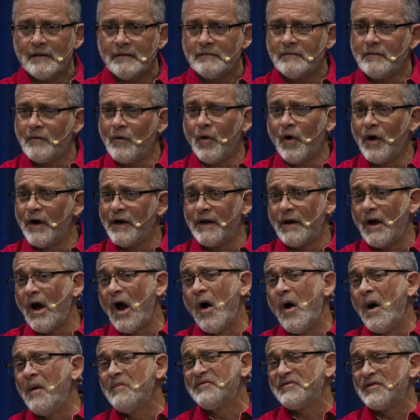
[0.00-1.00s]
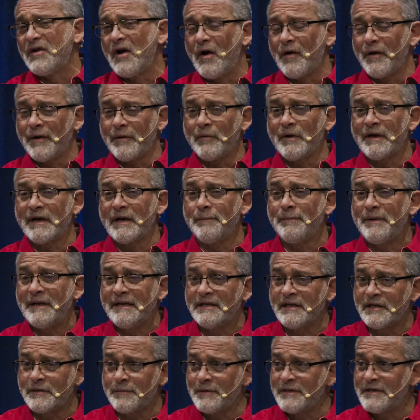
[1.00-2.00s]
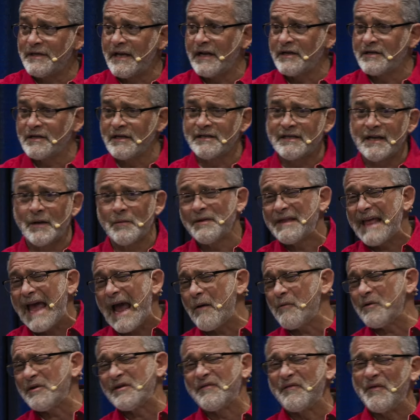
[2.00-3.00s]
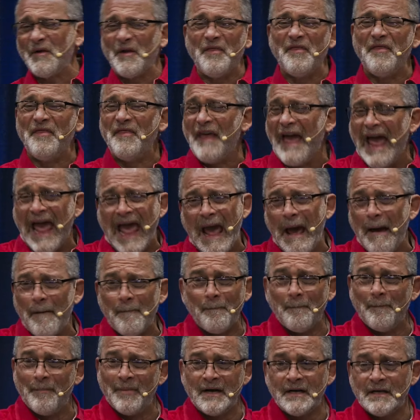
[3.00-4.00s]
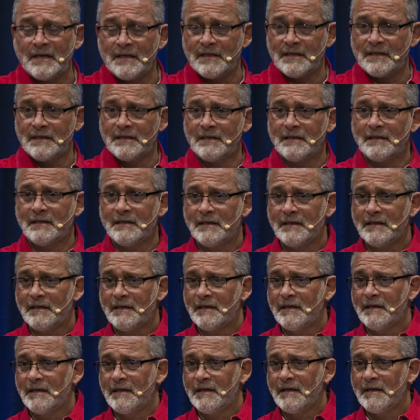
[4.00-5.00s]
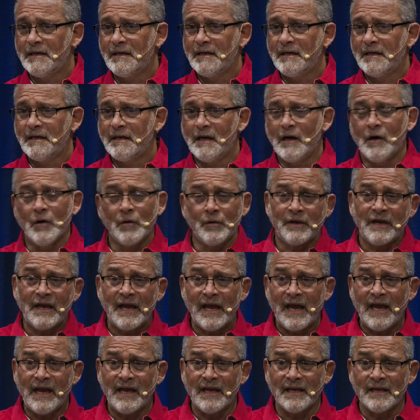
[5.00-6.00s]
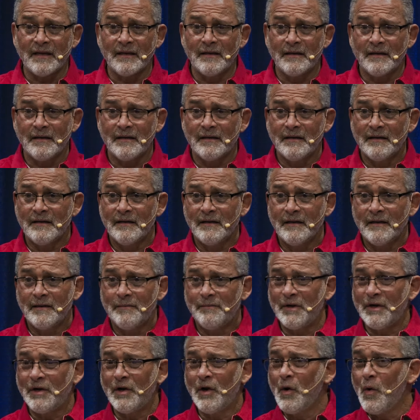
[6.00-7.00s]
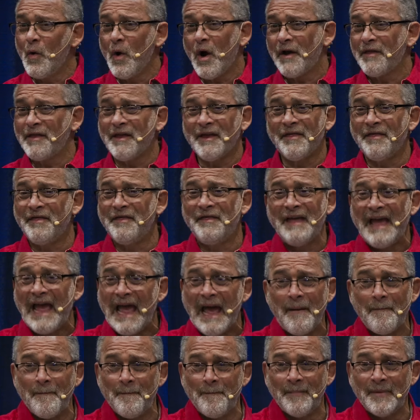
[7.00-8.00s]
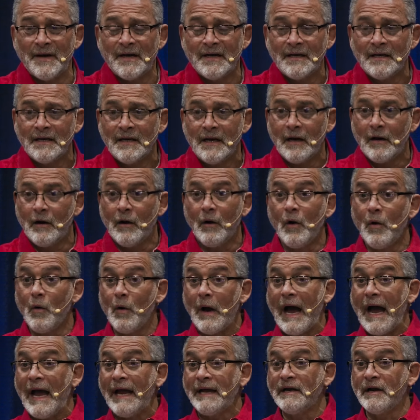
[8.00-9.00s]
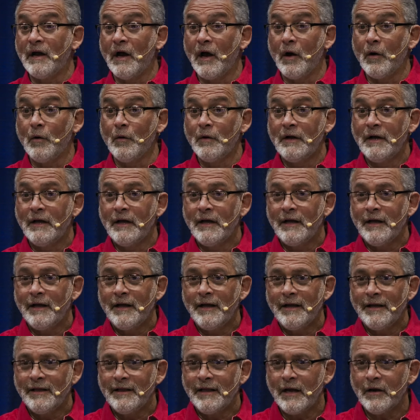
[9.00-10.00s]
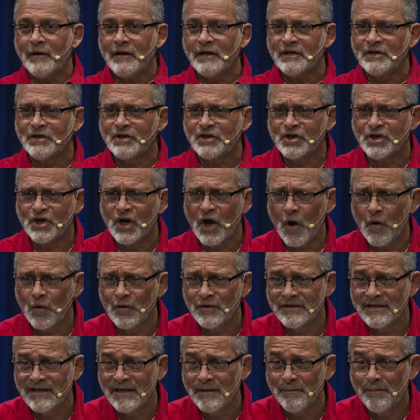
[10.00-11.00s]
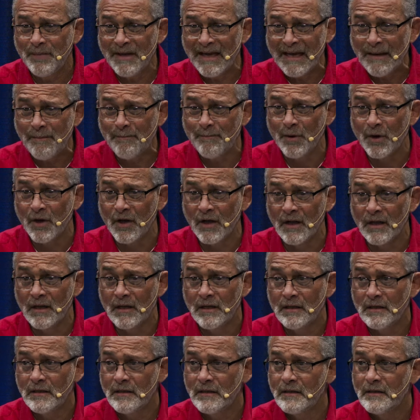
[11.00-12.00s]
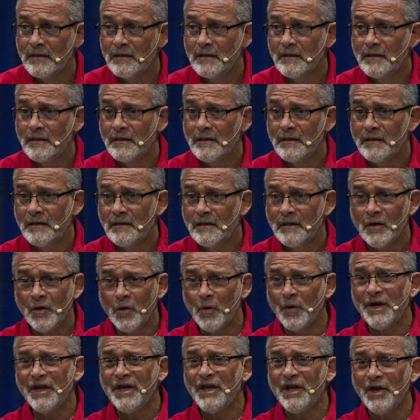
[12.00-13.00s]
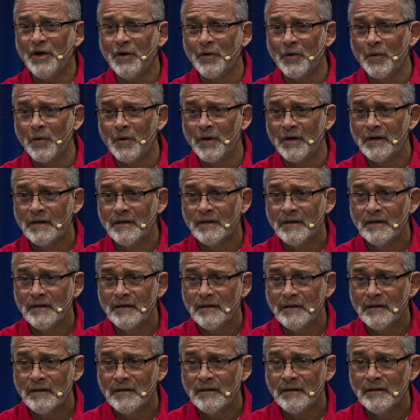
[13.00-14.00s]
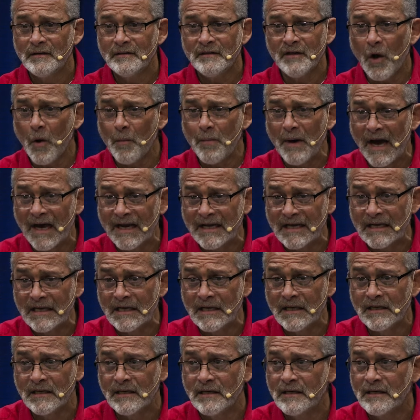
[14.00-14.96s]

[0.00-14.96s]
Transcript: Or, oh, I'm sorry, we're going to be dispensational and say, well, that was for them. Okay, but who are the them? Oh, I know. They're his chosen people. Who are you? Nobody.